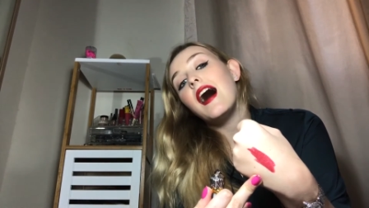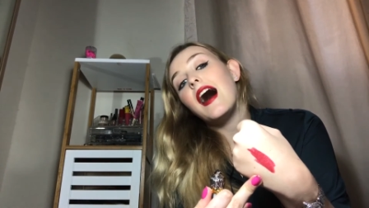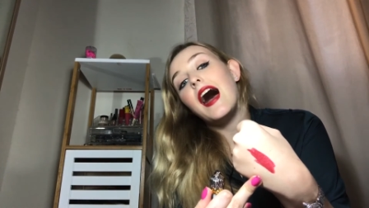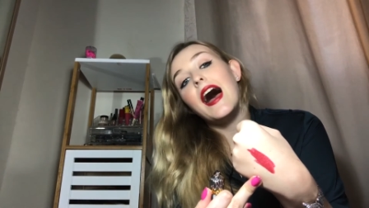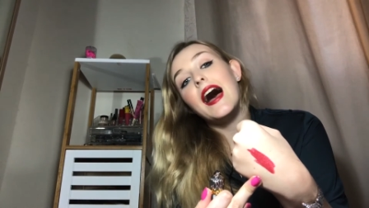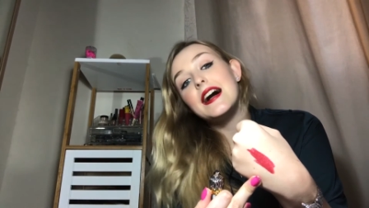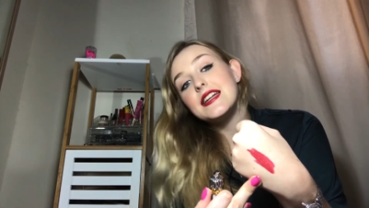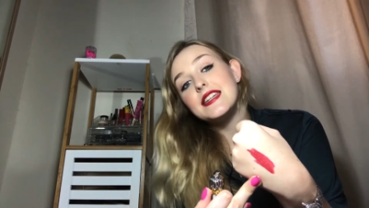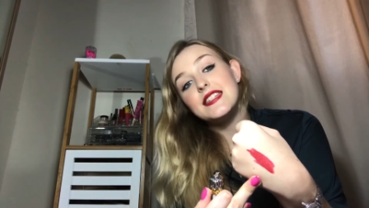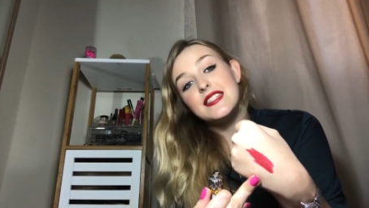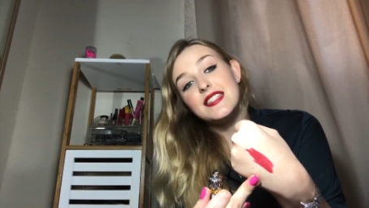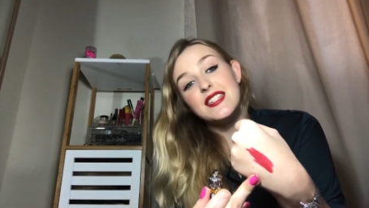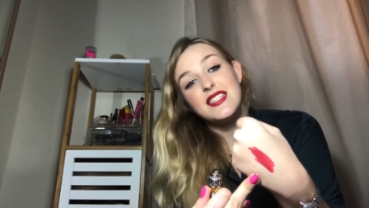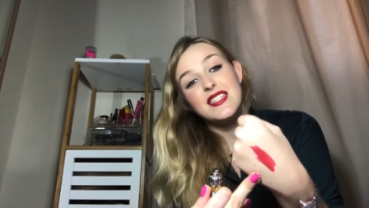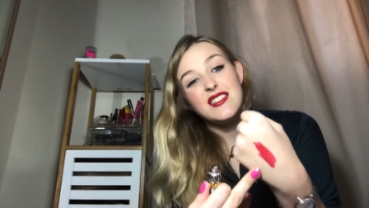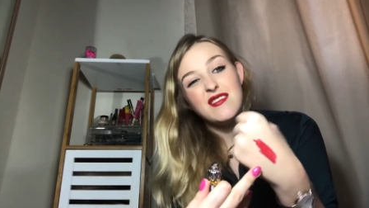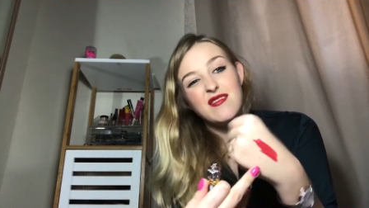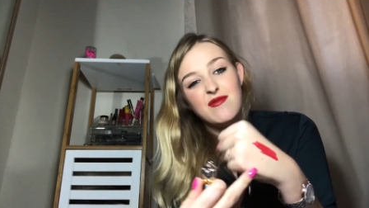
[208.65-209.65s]
and
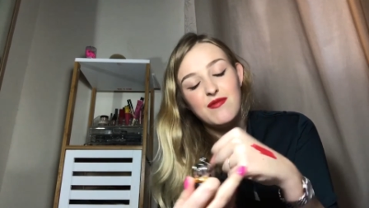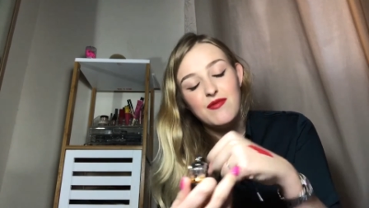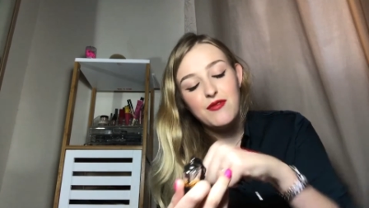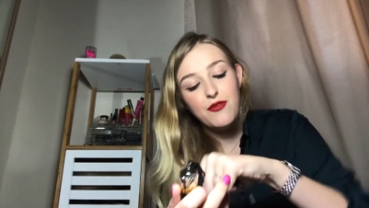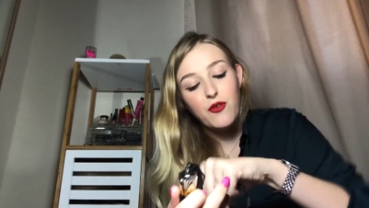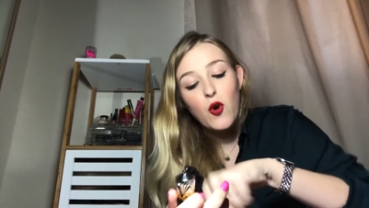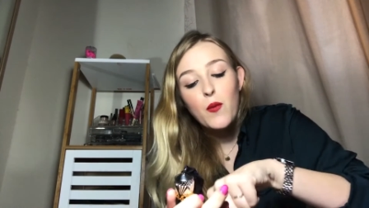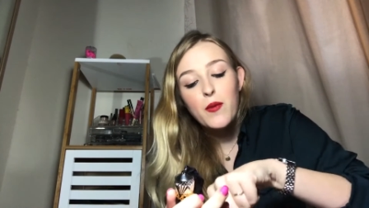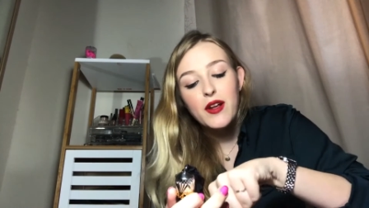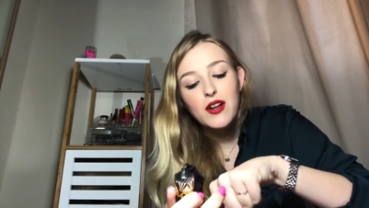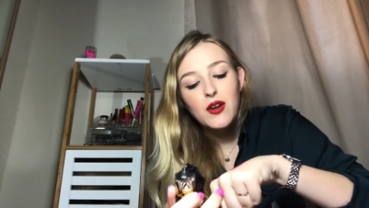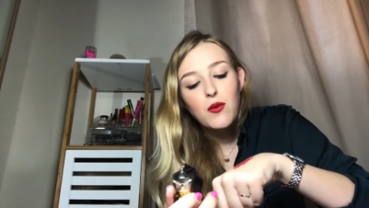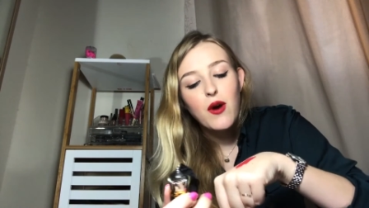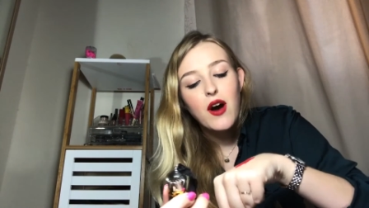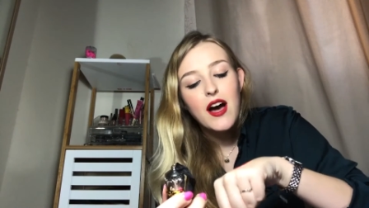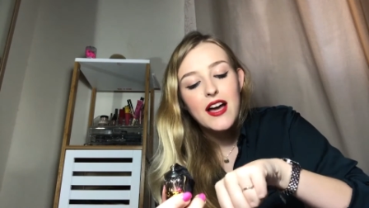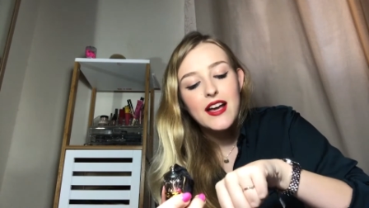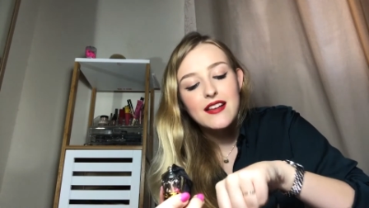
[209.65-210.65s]
formula
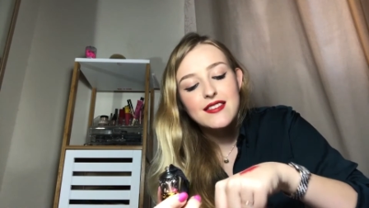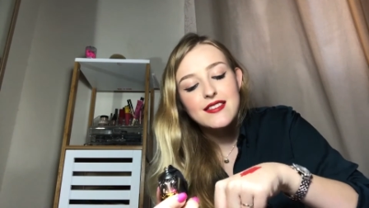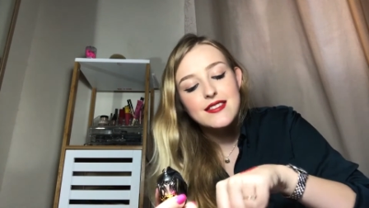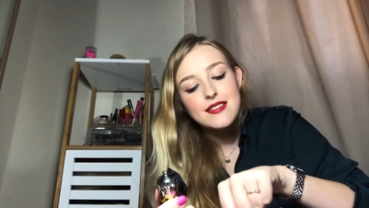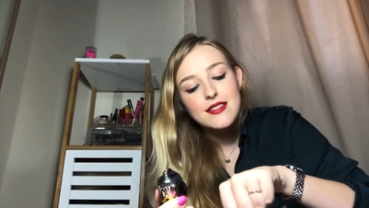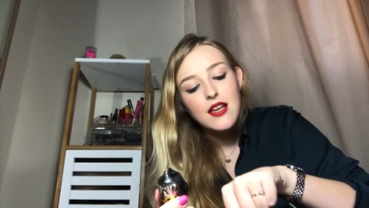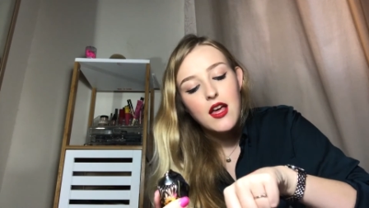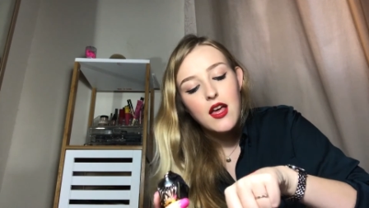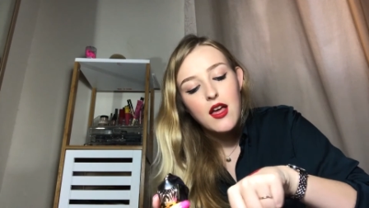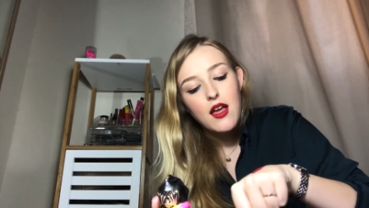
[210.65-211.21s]
wise,